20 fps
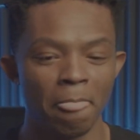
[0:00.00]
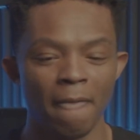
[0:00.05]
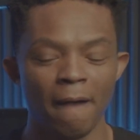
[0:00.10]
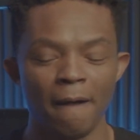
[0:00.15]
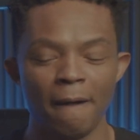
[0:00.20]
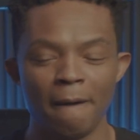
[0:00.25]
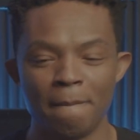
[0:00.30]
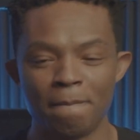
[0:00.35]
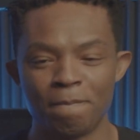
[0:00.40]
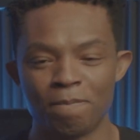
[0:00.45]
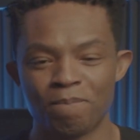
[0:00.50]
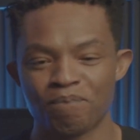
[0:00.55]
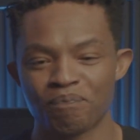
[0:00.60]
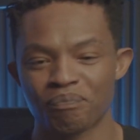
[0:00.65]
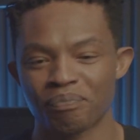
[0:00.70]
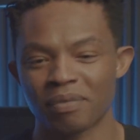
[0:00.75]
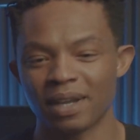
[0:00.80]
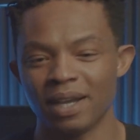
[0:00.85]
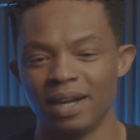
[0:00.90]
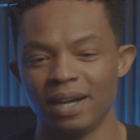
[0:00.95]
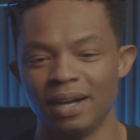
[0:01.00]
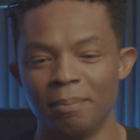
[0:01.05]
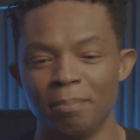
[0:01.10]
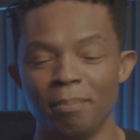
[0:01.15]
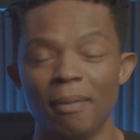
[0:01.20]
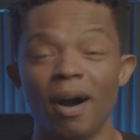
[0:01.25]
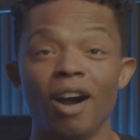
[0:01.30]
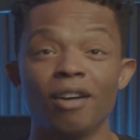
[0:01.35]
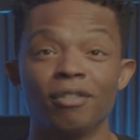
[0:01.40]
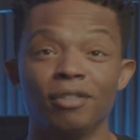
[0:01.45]
um, uh,
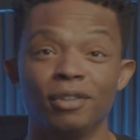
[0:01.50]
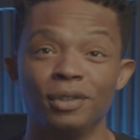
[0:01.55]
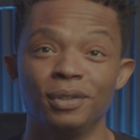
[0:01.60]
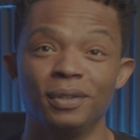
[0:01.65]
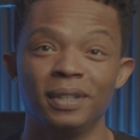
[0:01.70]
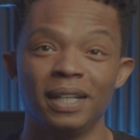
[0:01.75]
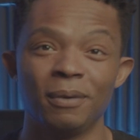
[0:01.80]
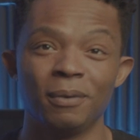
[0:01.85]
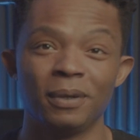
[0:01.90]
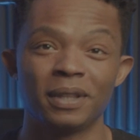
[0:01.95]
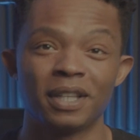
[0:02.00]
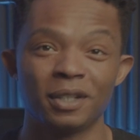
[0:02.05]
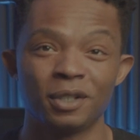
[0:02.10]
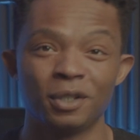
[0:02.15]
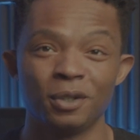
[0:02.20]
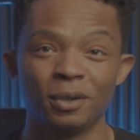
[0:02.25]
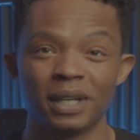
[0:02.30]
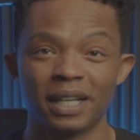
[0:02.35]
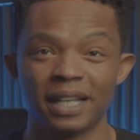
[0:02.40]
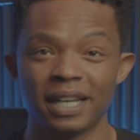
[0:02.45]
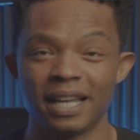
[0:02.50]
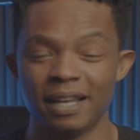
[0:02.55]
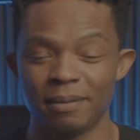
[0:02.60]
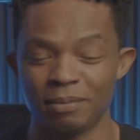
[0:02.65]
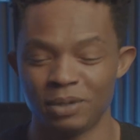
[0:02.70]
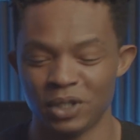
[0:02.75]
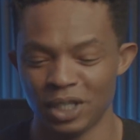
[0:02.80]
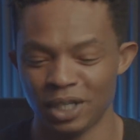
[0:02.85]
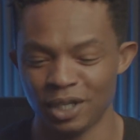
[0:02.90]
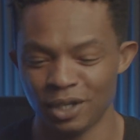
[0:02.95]
Marvel and what they're doing in the
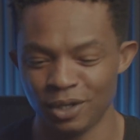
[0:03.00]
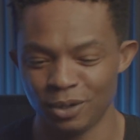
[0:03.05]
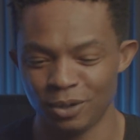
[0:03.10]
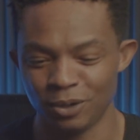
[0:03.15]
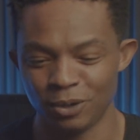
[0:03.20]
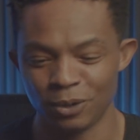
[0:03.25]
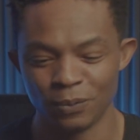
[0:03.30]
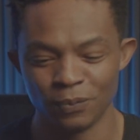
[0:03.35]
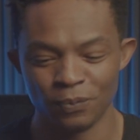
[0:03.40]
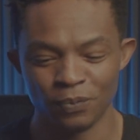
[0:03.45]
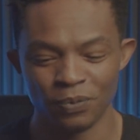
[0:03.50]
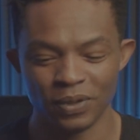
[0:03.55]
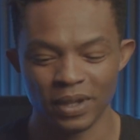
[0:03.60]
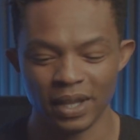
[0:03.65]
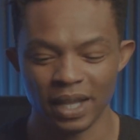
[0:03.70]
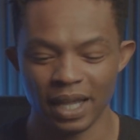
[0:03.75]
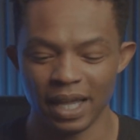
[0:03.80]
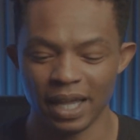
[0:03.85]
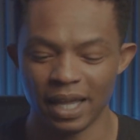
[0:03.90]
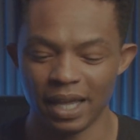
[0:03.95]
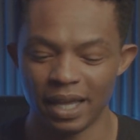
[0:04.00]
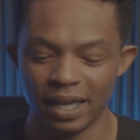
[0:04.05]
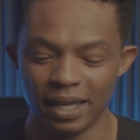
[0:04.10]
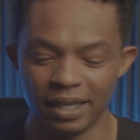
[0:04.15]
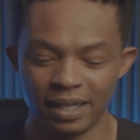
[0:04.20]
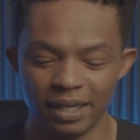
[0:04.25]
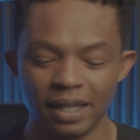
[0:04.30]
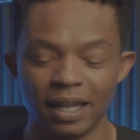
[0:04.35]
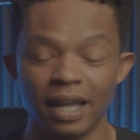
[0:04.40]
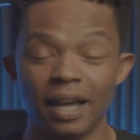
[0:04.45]
MCU,
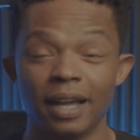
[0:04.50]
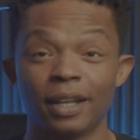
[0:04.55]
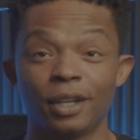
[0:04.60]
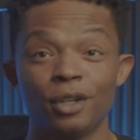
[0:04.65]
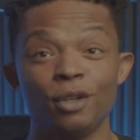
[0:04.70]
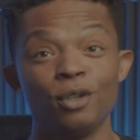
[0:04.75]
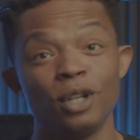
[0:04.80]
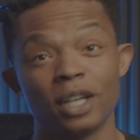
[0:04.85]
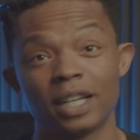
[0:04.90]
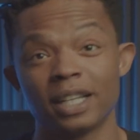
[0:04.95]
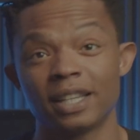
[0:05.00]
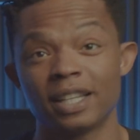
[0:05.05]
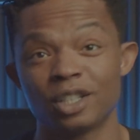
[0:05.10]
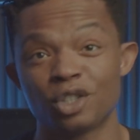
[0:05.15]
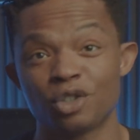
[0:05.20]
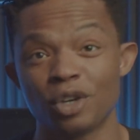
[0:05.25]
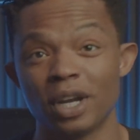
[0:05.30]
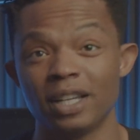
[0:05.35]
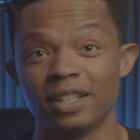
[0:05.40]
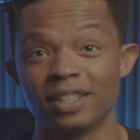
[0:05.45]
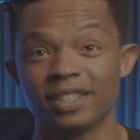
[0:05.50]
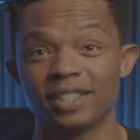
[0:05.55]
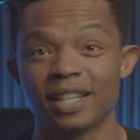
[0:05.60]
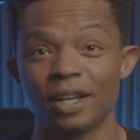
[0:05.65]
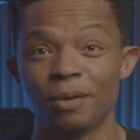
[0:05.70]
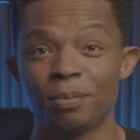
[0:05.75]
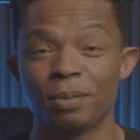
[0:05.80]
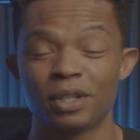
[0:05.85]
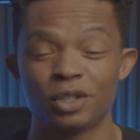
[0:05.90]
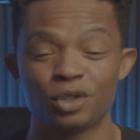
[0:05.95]
and like you look at their trailers,
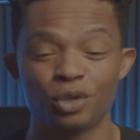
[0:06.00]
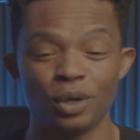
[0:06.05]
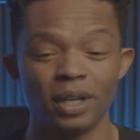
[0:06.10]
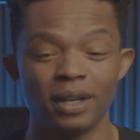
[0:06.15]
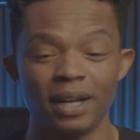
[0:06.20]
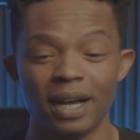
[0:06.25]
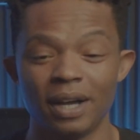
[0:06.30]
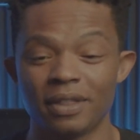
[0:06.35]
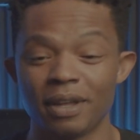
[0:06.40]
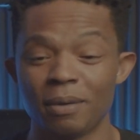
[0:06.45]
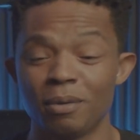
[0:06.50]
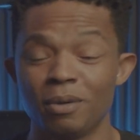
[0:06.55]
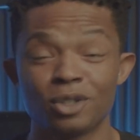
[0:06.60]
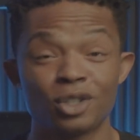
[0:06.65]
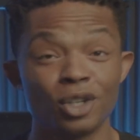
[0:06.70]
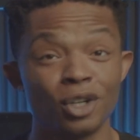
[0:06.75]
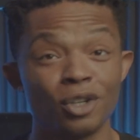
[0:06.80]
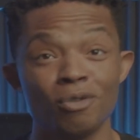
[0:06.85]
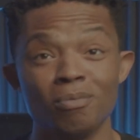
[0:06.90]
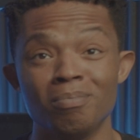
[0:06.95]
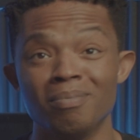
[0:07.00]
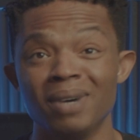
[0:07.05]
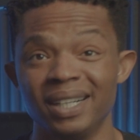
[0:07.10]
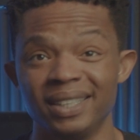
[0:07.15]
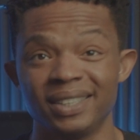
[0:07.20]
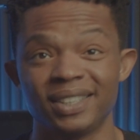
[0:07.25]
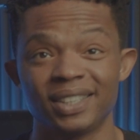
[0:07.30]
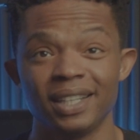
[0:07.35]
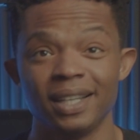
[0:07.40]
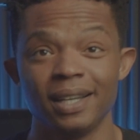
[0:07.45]
they'll put a trailer out. They won't show you
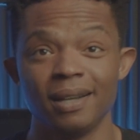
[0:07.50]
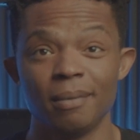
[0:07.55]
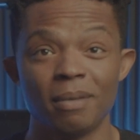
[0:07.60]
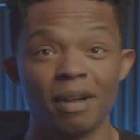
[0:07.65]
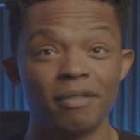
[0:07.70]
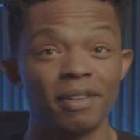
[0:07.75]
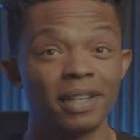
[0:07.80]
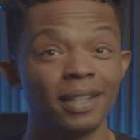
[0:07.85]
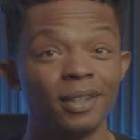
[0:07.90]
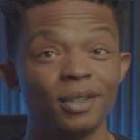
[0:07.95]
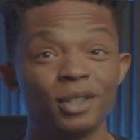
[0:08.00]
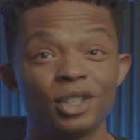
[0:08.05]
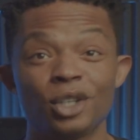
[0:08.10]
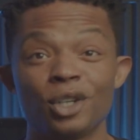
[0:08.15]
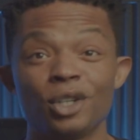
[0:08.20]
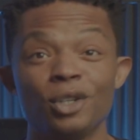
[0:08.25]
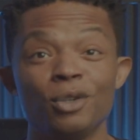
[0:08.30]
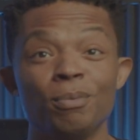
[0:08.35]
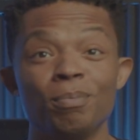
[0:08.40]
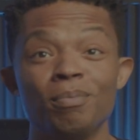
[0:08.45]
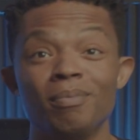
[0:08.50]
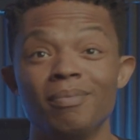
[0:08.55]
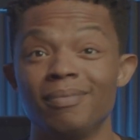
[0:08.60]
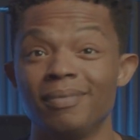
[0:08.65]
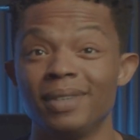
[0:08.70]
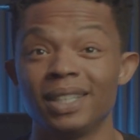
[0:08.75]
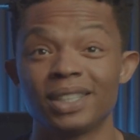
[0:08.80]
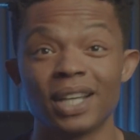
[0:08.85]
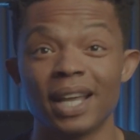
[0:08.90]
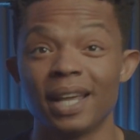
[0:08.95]
much. In fact, they don't show you
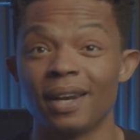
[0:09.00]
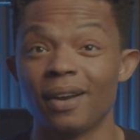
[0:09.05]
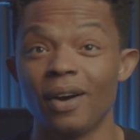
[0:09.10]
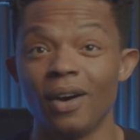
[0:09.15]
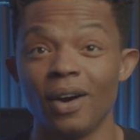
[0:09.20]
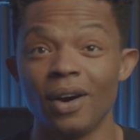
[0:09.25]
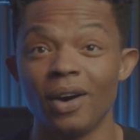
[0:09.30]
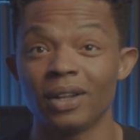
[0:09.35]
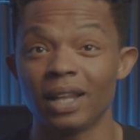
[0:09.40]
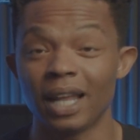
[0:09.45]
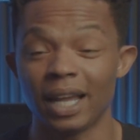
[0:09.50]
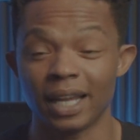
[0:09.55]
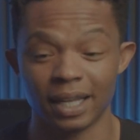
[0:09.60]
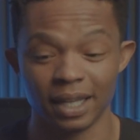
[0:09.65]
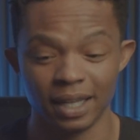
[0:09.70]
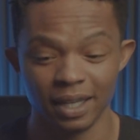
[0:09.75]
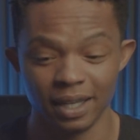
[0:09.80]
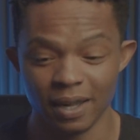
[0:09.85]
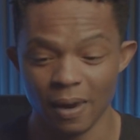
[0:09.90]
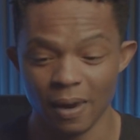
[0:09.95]
much at all. Like